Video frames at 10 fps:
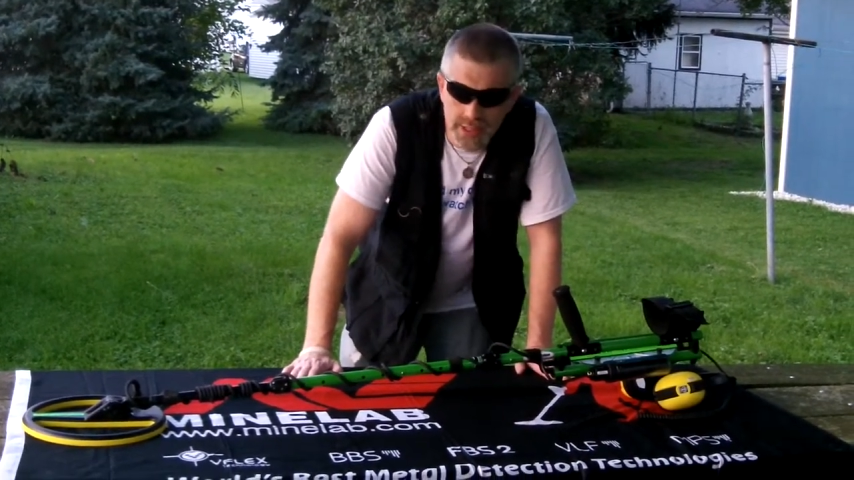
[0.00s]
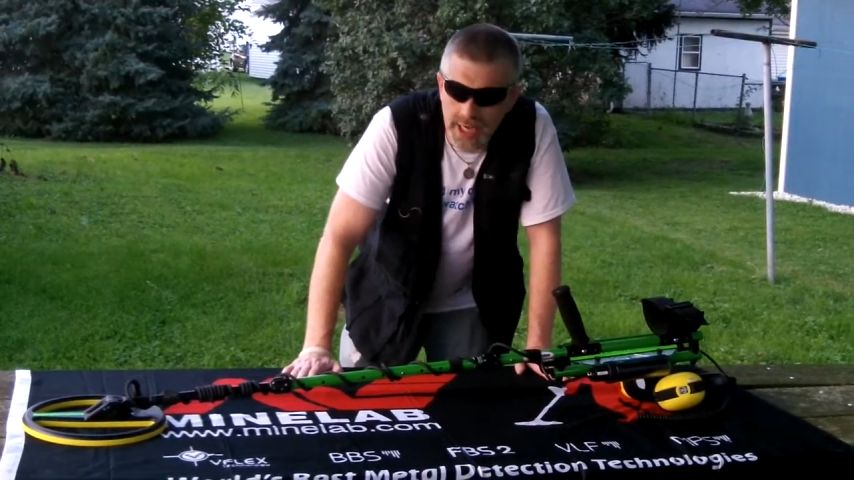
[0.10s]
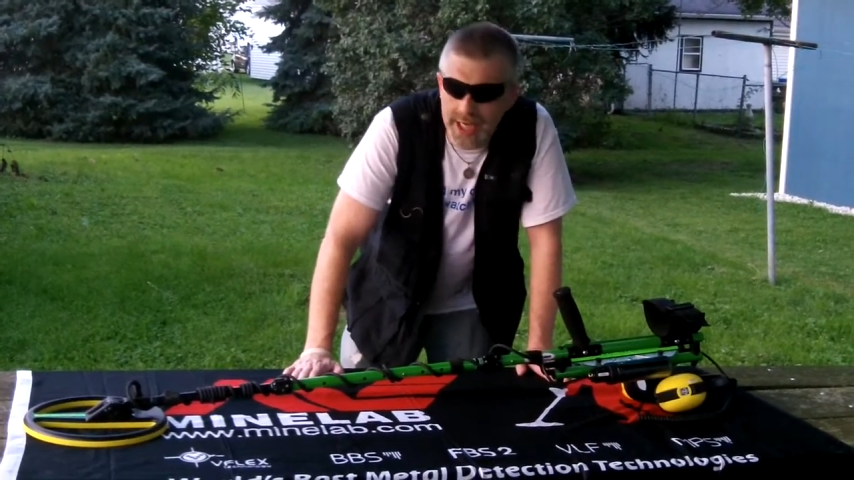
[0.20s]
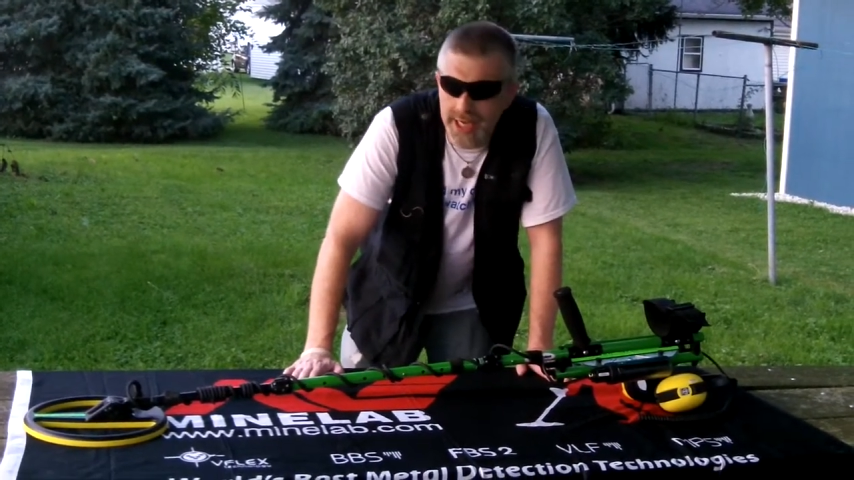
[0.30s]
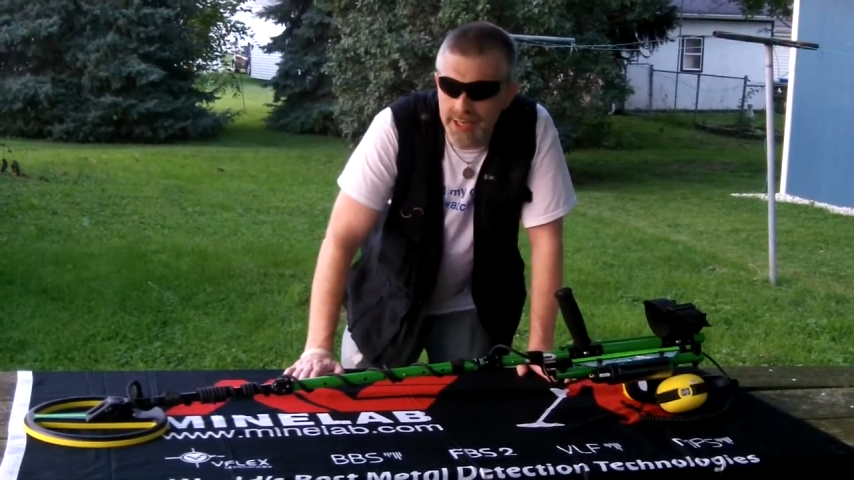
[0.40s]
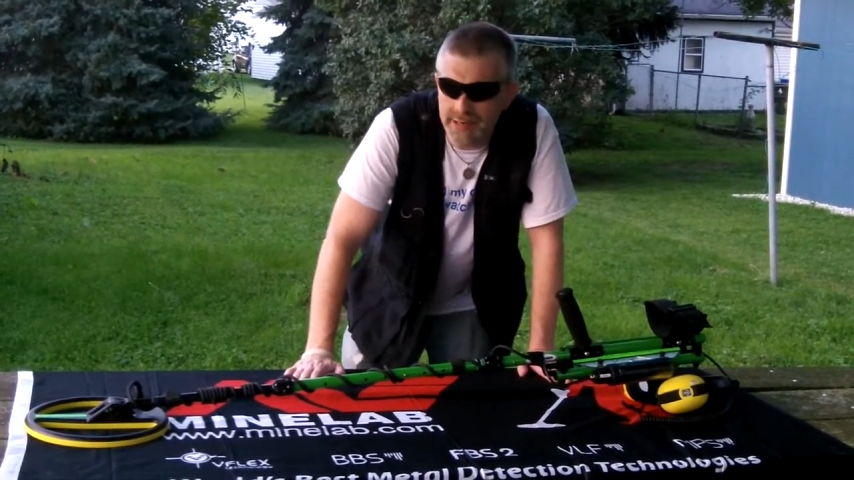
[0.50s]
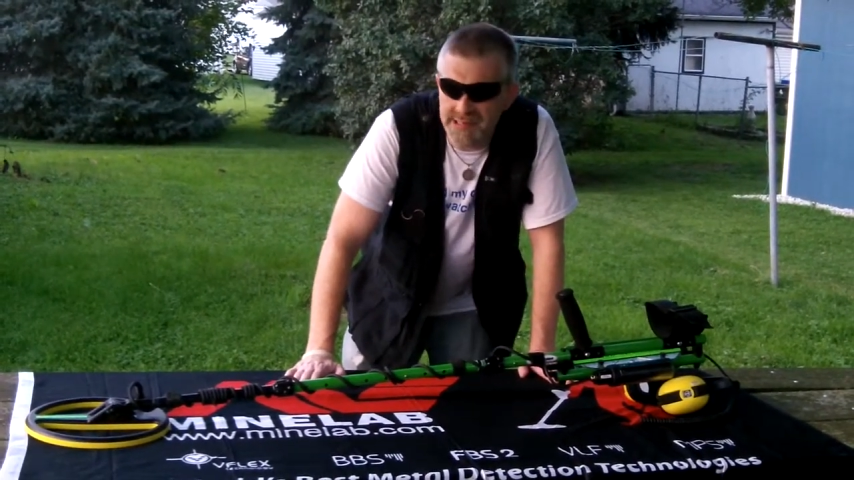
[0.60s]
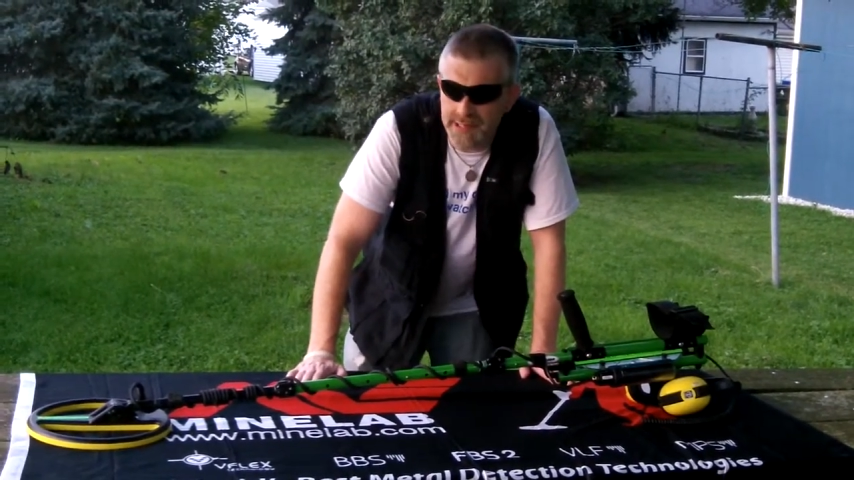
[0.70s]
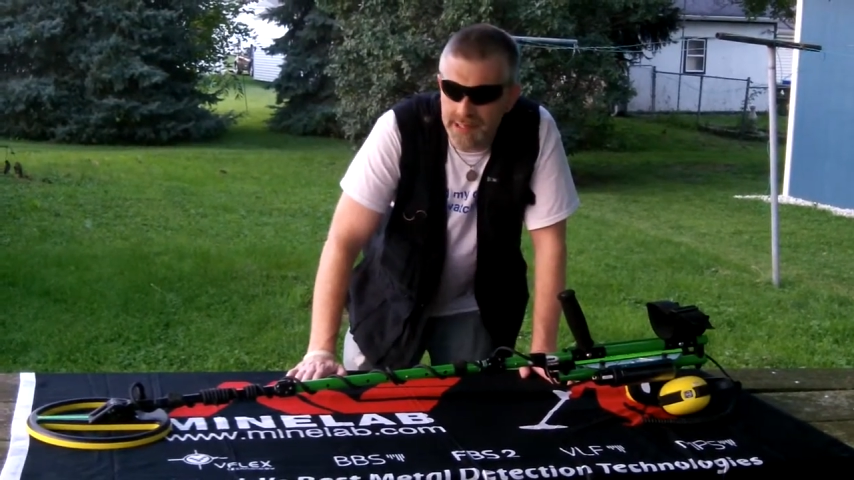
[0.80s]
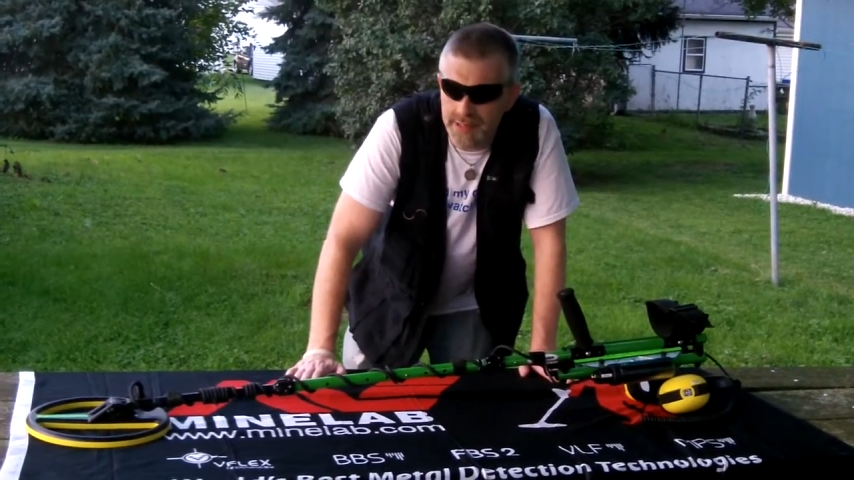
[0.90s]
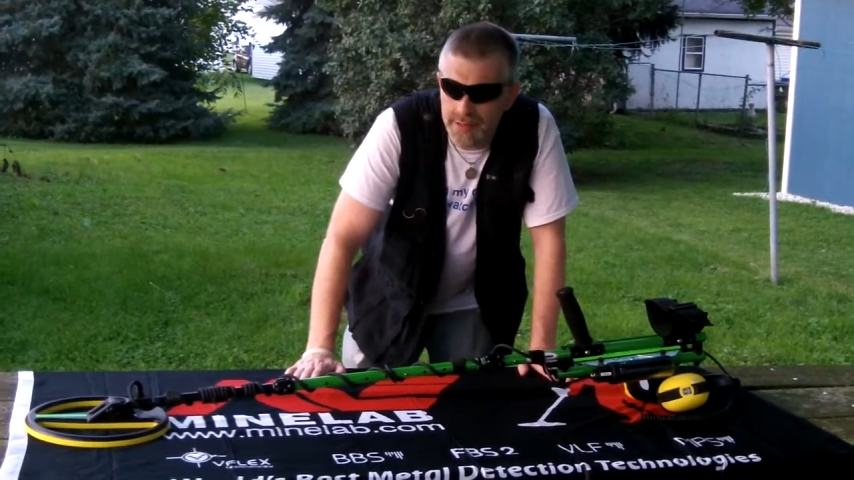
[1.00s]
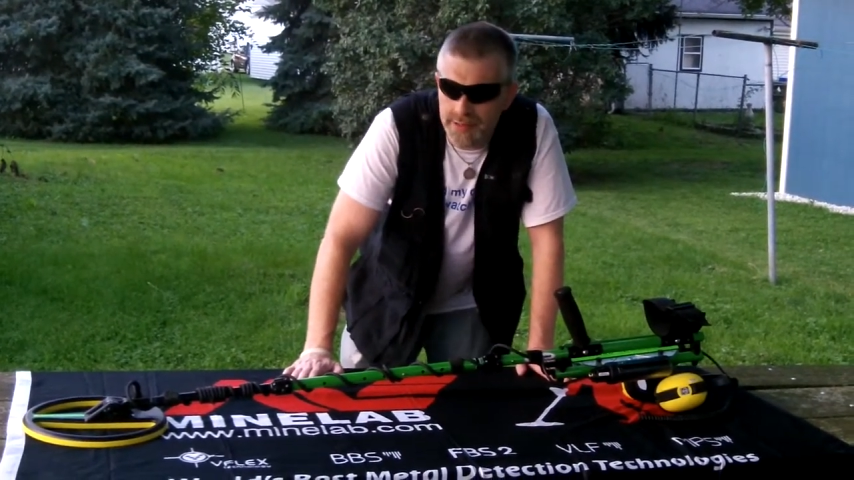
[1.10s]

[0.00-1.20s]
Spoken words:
like Anderson